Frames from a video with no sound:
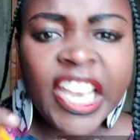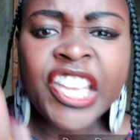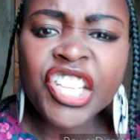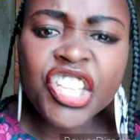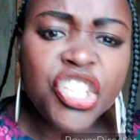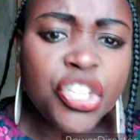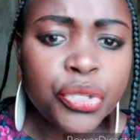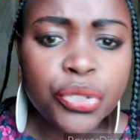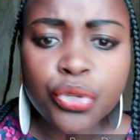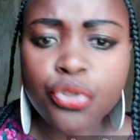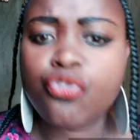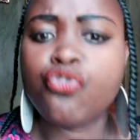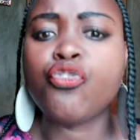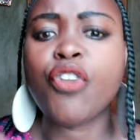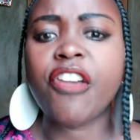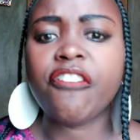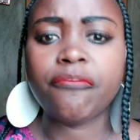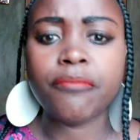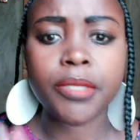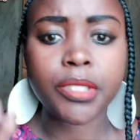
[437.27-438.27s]
And it used to
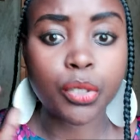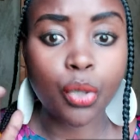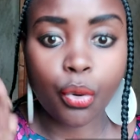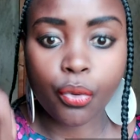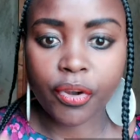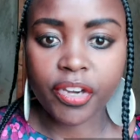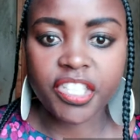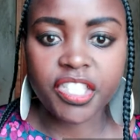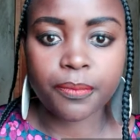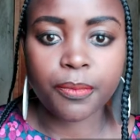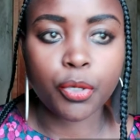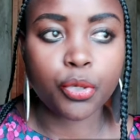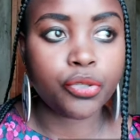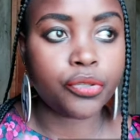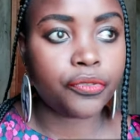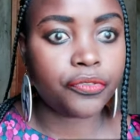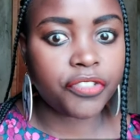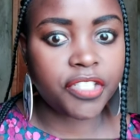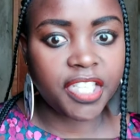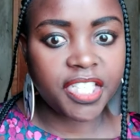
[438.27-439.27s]
drive me so crazy,
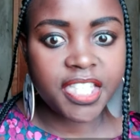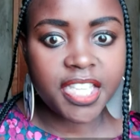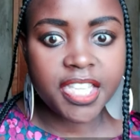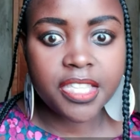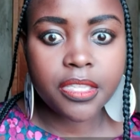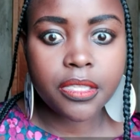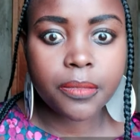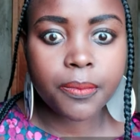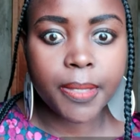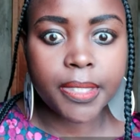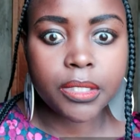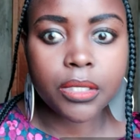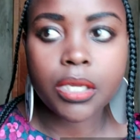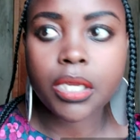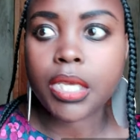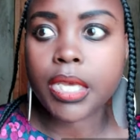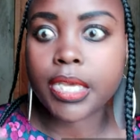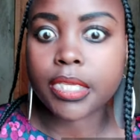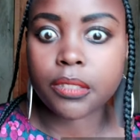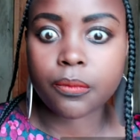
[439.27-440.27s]
because you've texted this
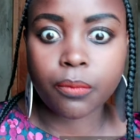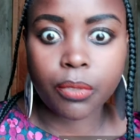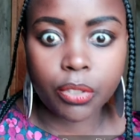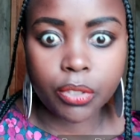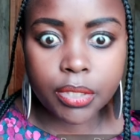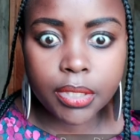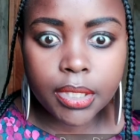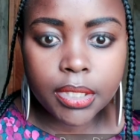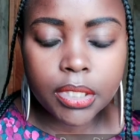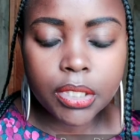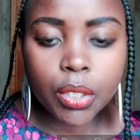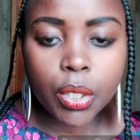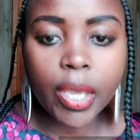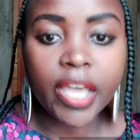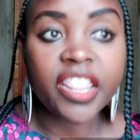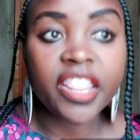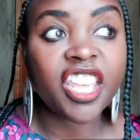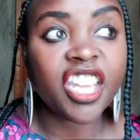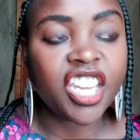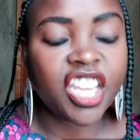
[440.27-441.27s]
person, he has blue ticked you,
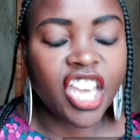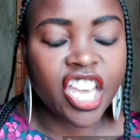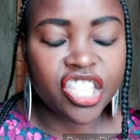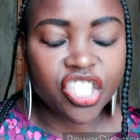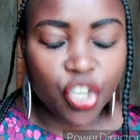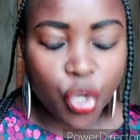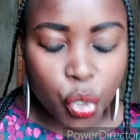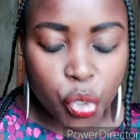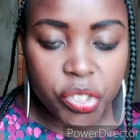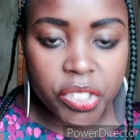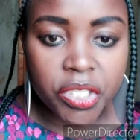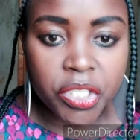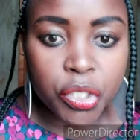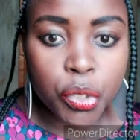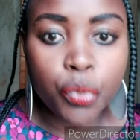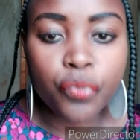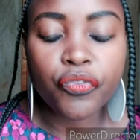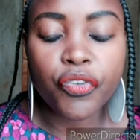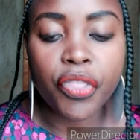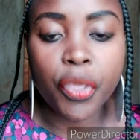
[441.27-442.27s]
and then he has ghosted
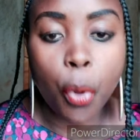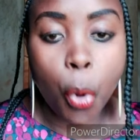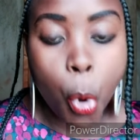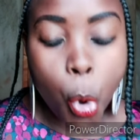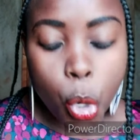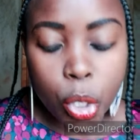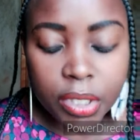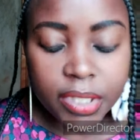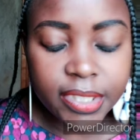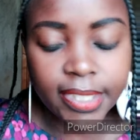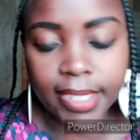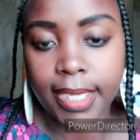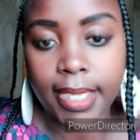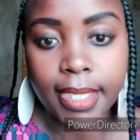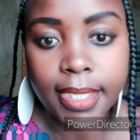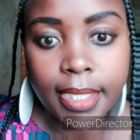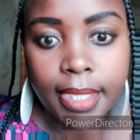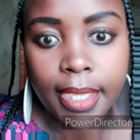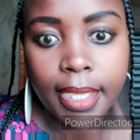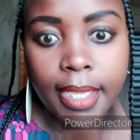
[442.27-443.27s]
you for the whole
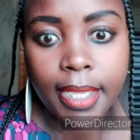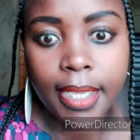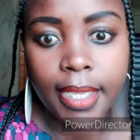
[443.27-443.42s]
day.